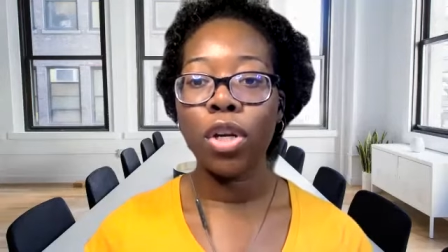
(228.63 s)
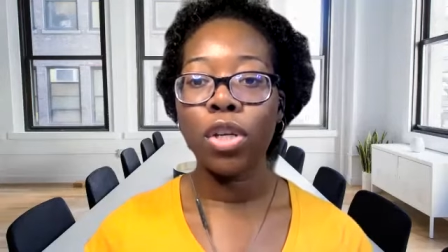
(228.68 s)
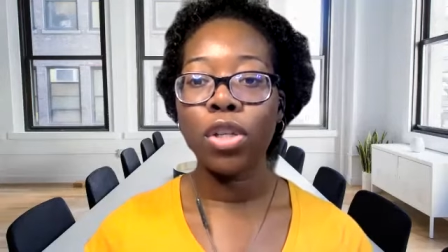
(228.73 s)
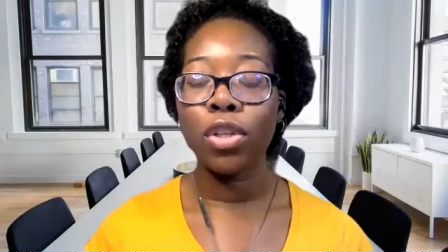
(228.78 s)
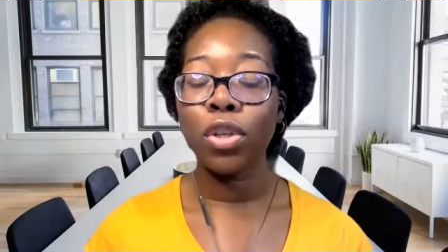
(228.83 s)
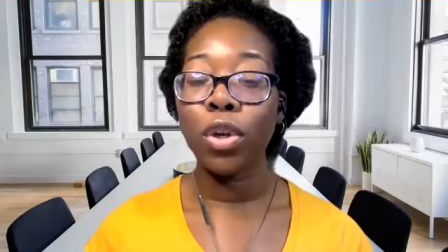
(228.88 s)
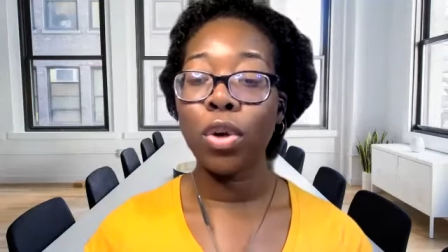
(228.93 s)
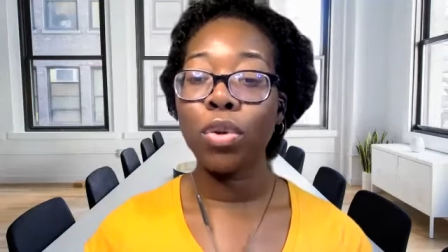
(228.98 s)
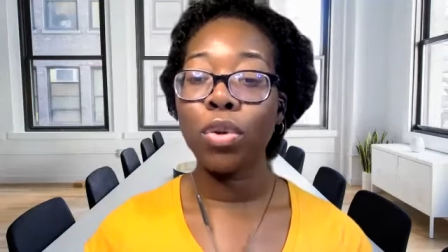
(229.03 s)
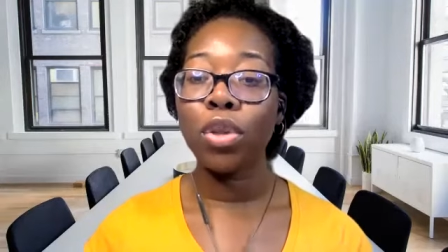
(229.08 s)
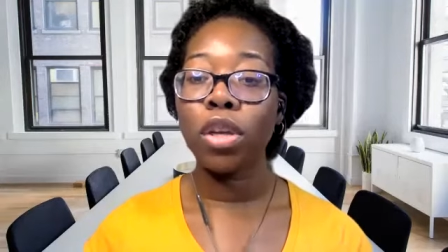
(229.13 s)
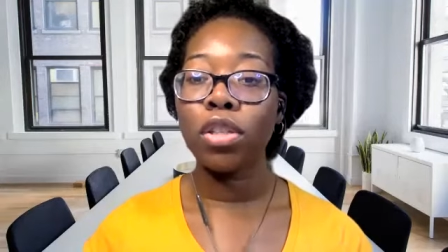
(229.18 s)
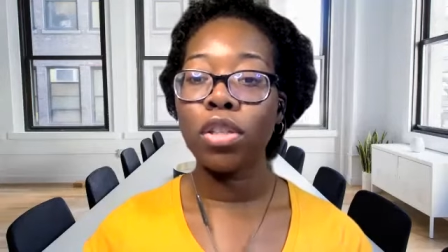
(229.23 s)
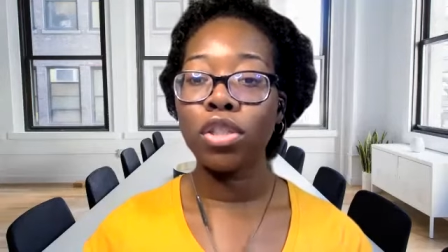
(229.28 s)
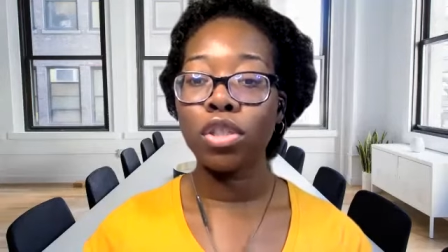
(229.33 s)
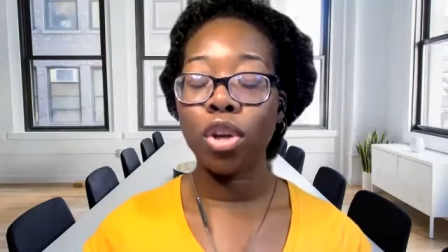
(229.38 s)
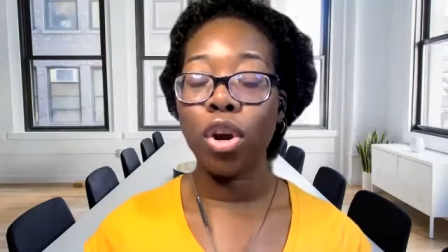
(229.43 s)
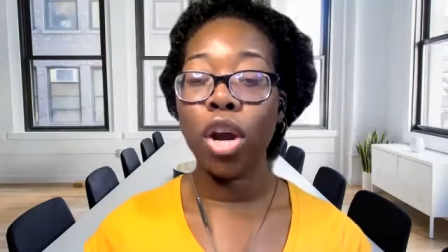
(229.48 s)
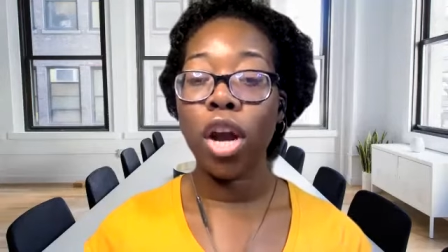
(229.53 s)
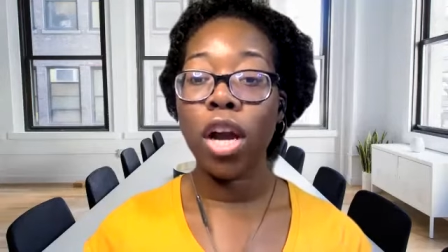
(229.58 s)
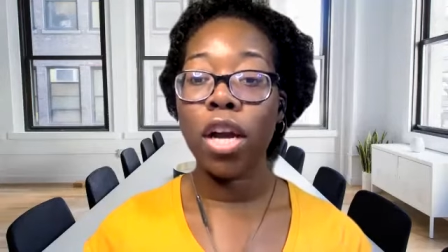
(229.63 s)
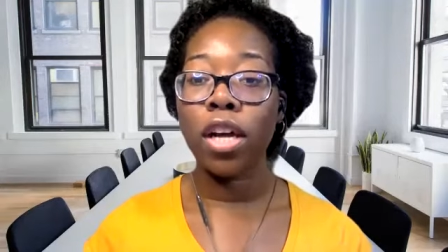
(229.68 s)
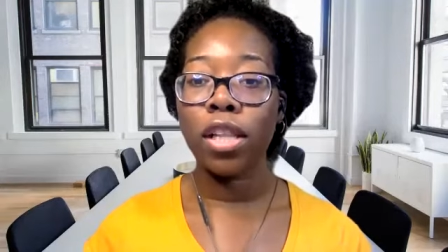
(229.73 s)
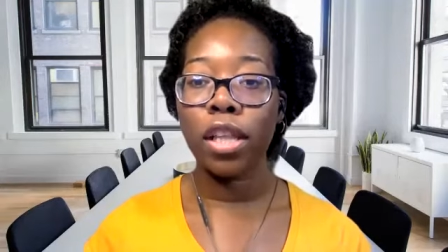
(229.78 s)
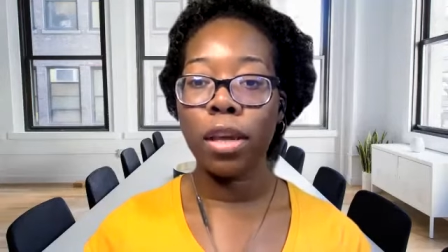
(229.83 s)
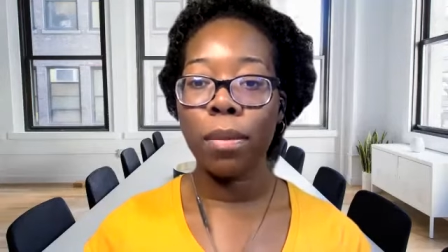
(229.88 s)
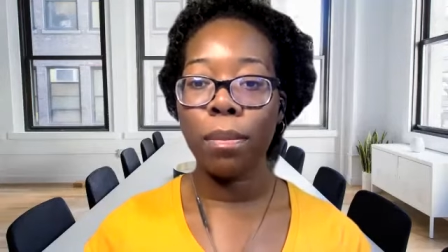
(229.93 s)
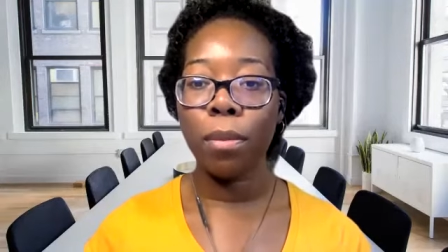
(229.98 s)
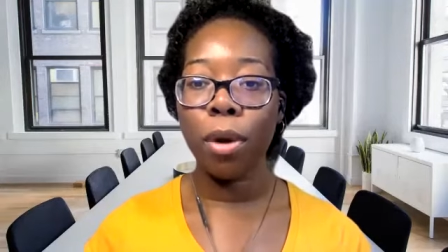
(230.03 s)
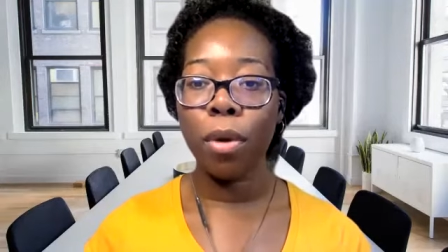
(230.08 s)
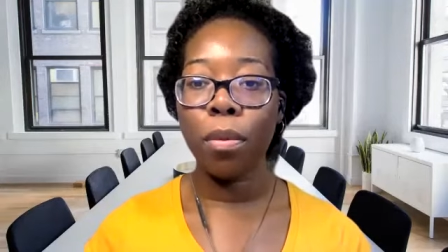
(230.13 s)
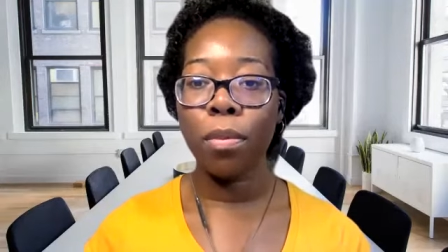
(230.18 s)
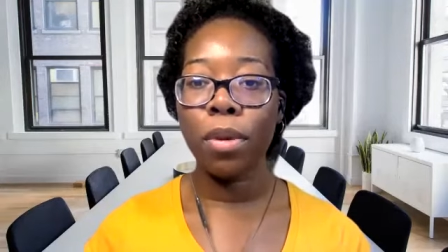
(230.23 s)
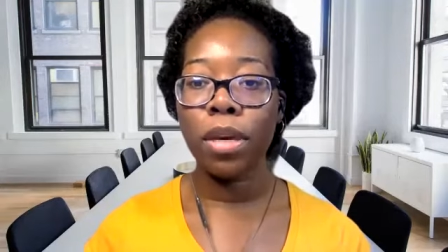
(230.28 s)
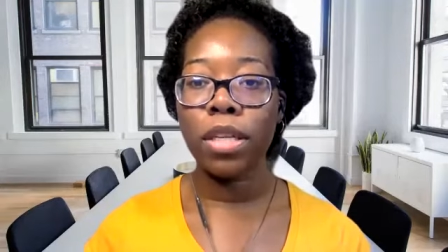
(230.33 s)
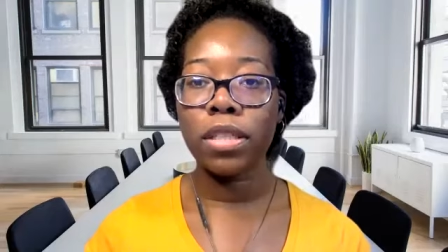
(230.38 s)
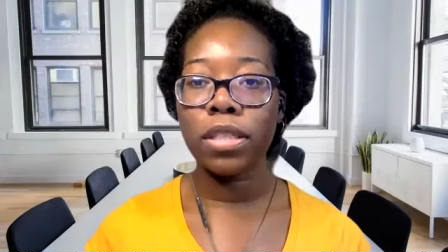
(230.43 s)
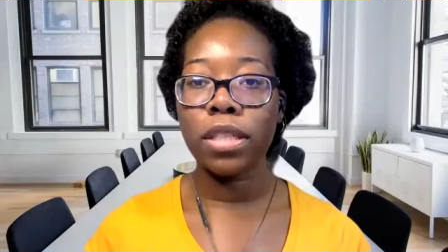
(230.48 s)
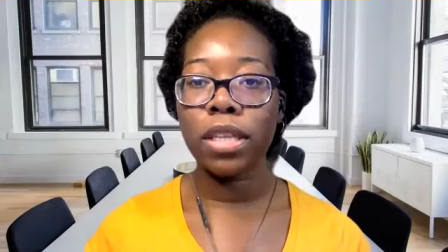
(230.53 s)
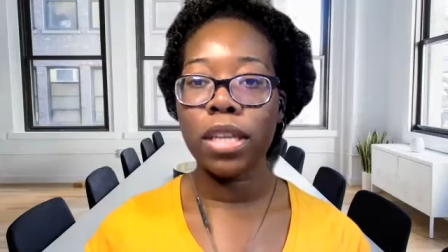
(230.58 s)
you know, the start ugly
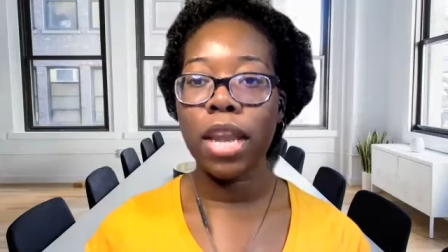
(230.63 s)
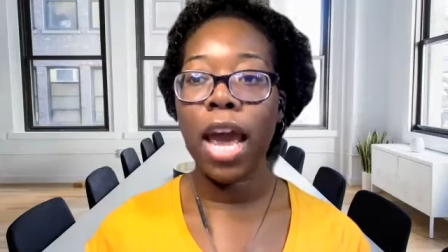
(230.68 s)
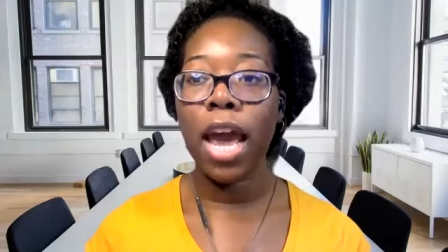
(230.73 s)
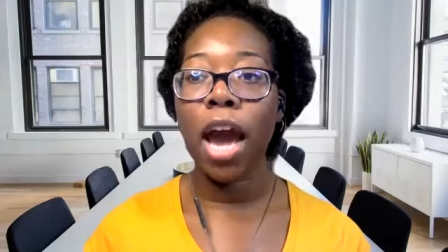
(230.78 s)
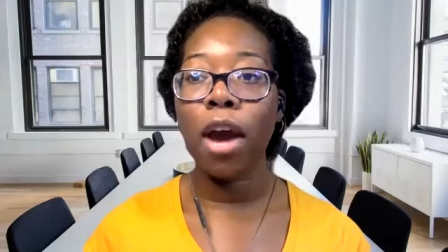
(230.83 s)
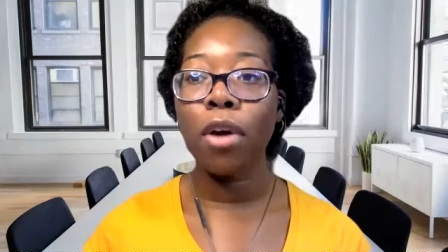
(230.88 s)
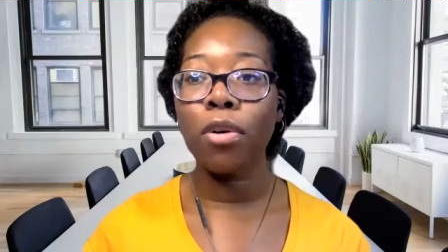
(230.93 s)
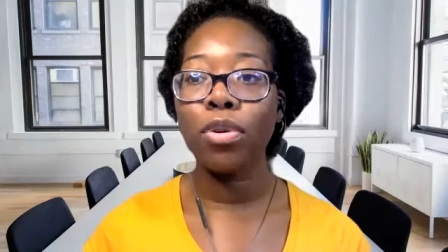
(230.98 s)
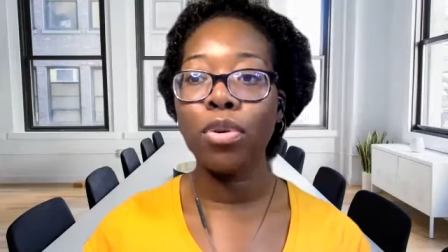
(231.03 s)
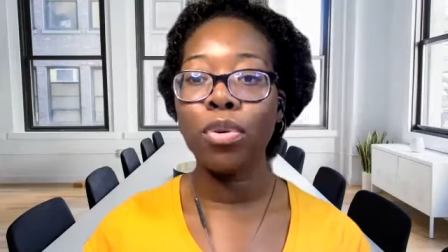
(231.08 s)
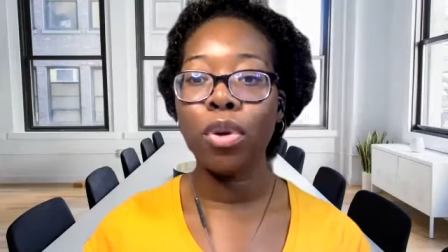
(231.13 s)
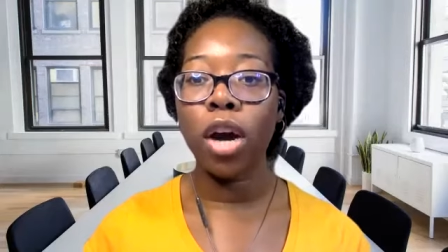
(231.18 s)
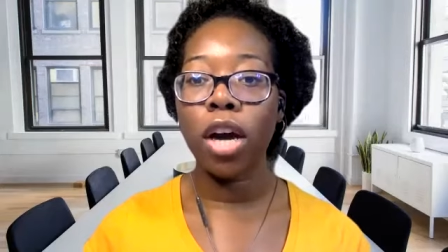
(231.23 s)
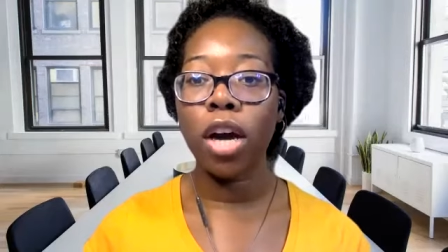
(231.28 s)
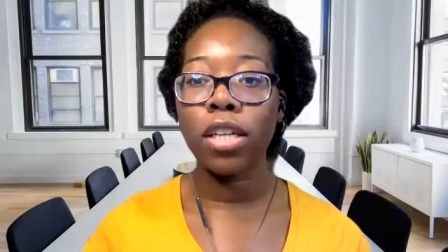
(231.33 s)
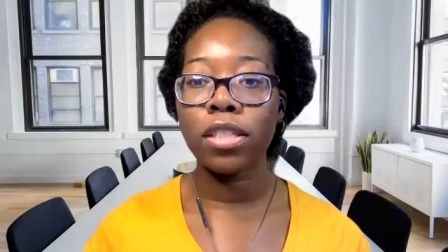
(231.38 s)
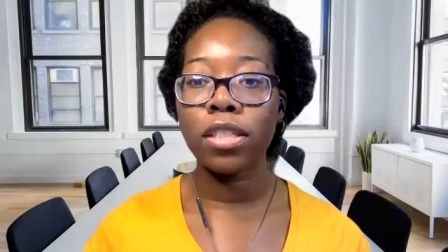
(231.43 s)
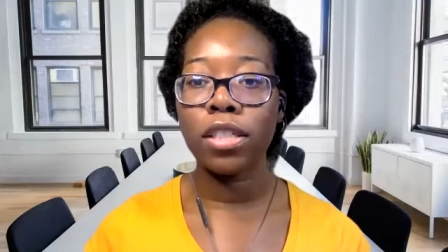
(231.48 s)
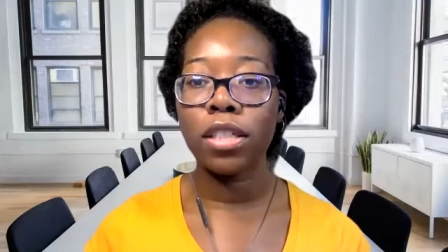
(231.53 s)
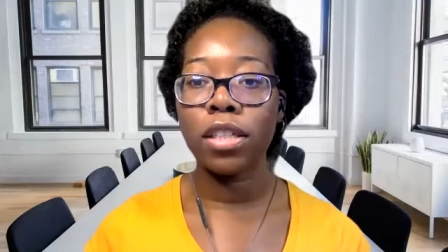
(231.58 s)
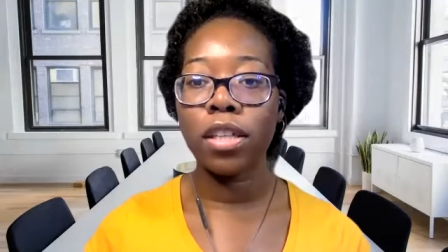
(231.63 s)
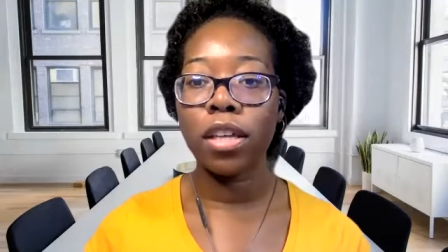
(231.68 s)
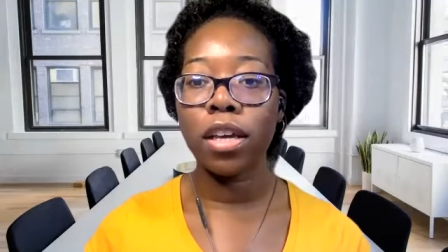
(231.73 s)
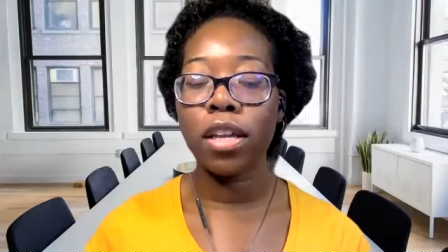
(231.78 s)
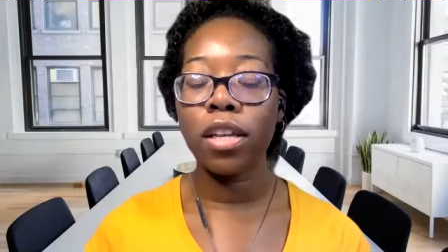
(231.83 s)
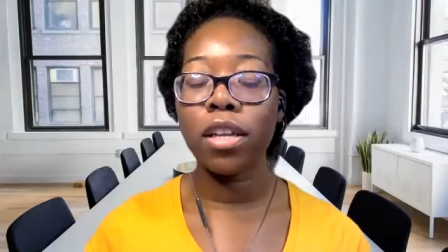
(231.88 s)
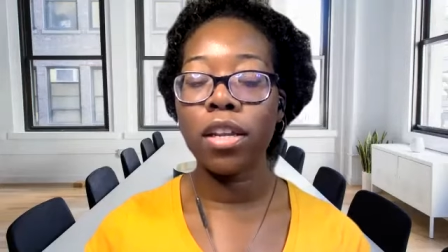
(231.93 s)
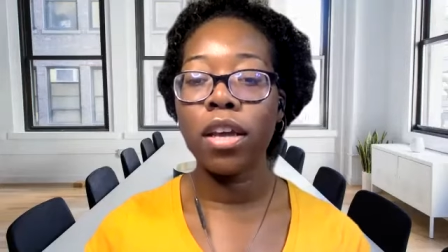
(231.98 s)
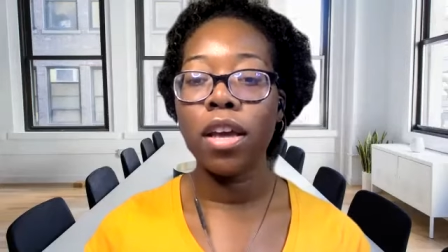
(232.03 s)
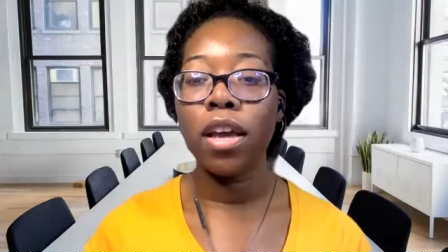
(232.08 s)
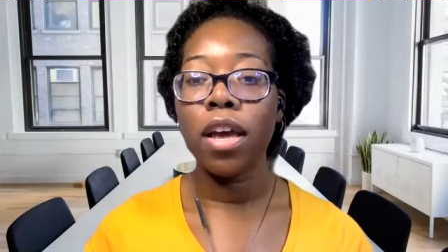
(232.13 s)
moments and how you got to the